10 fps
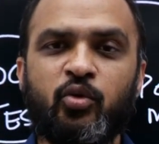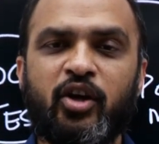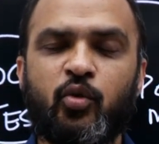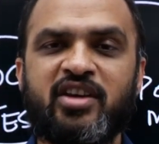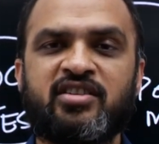
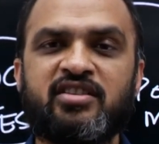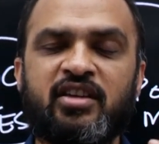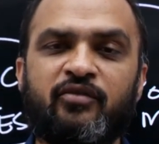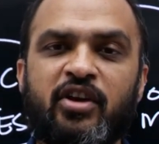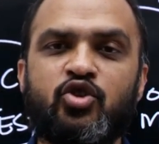doing questions
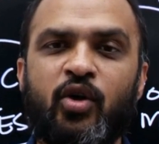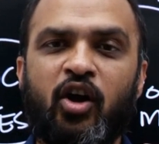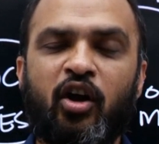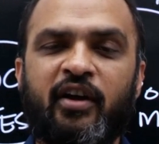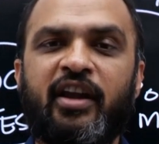in which you are
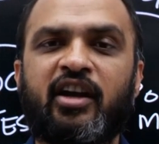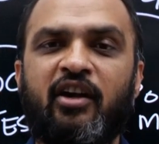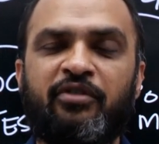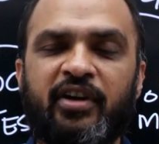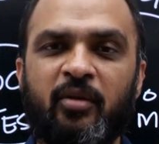already
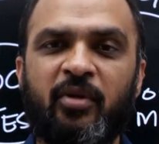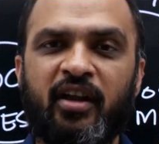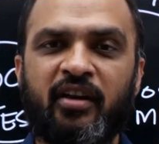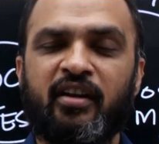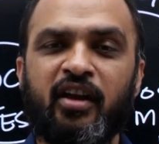
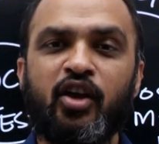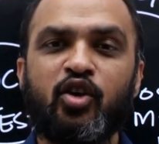comfortable in.